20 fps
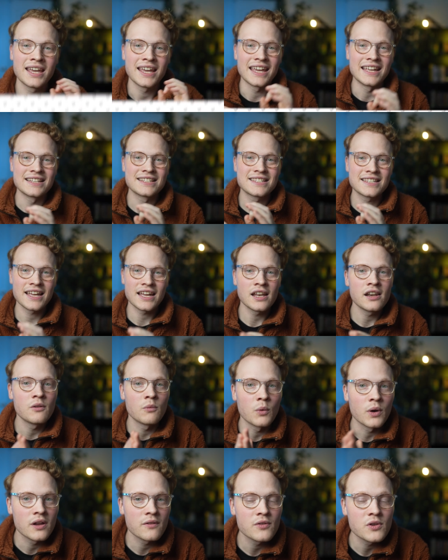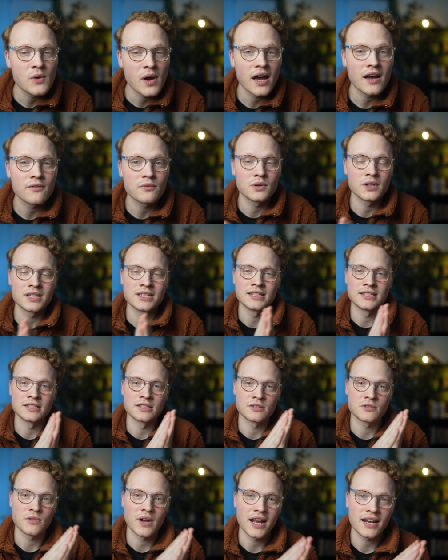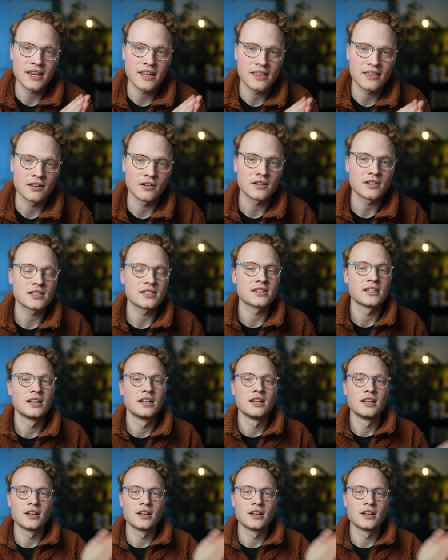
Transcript: Instead, whenever you have one of these distracting thoughts,